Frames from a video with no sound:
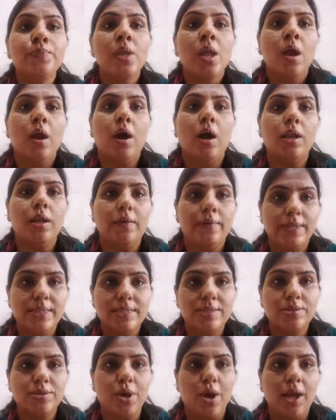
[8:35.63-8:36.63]
alluvial
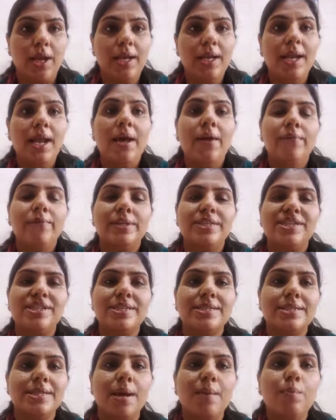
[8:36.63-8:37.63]
soil, which
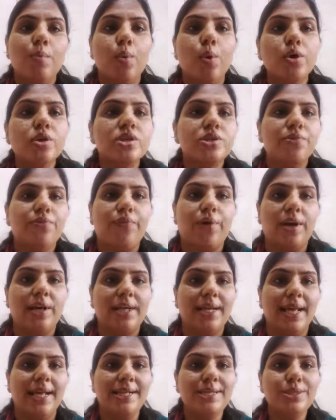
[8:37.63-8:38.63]
is the most
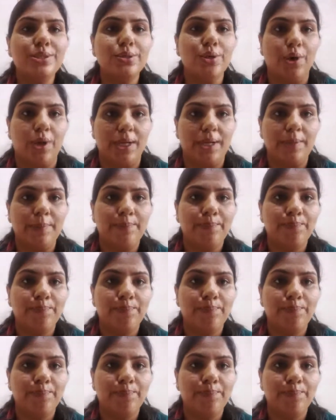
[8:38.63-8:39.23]
fertile soil,